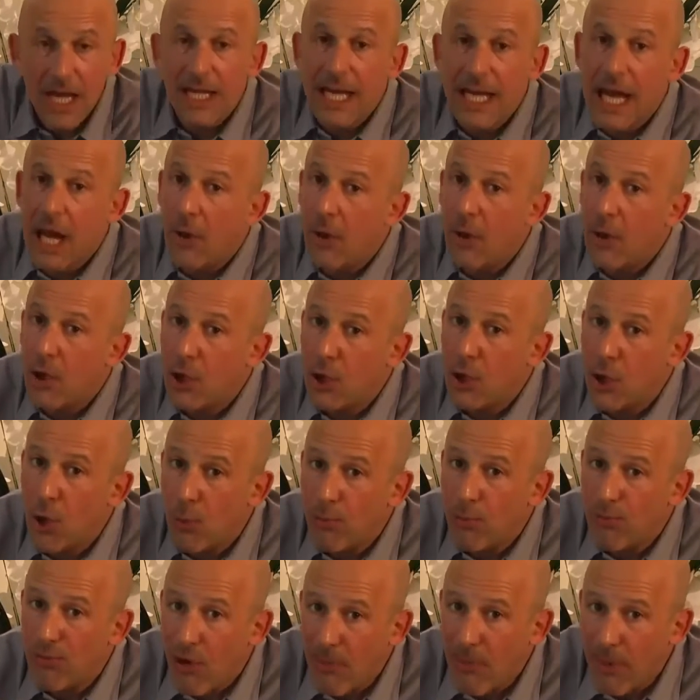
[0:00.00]
Now,
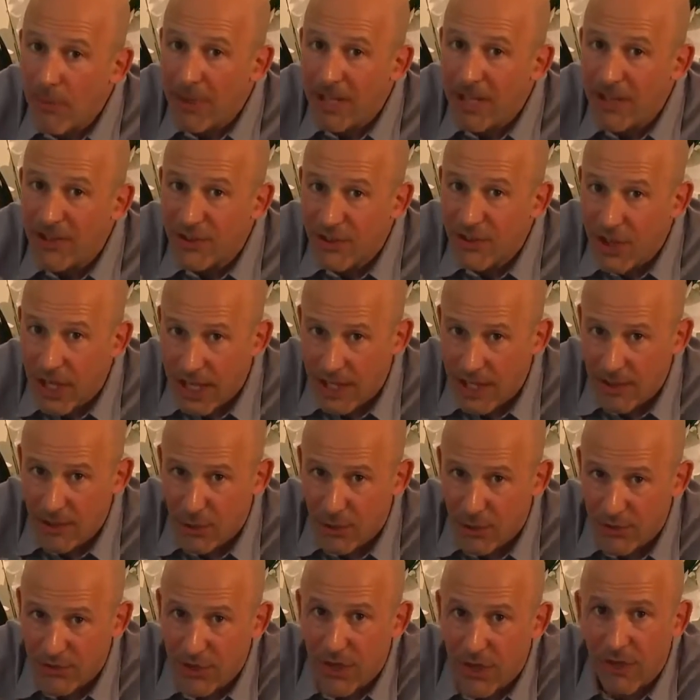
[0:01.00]
you're probably saying
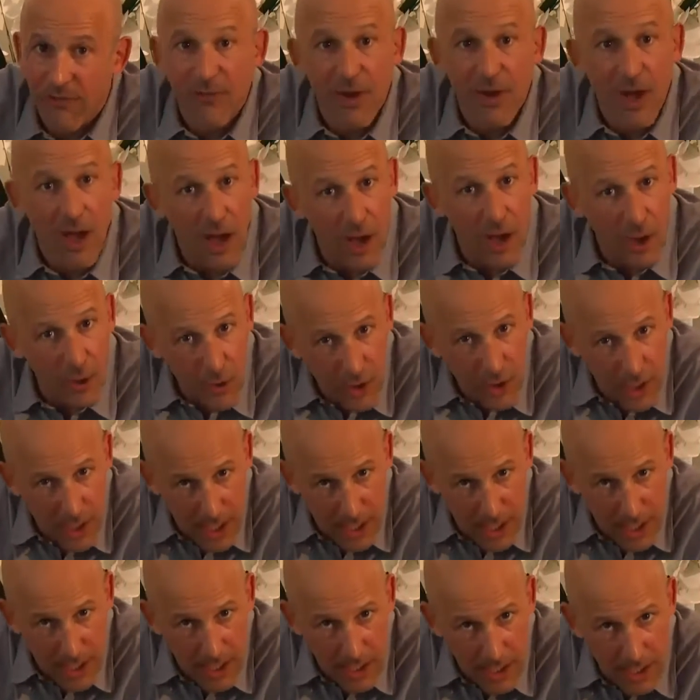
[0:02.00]
to yourself,
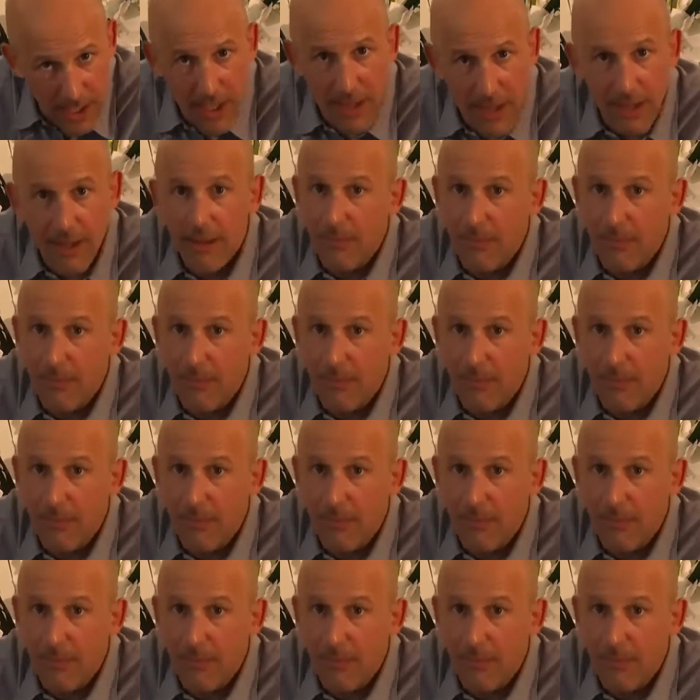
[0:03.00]
okay,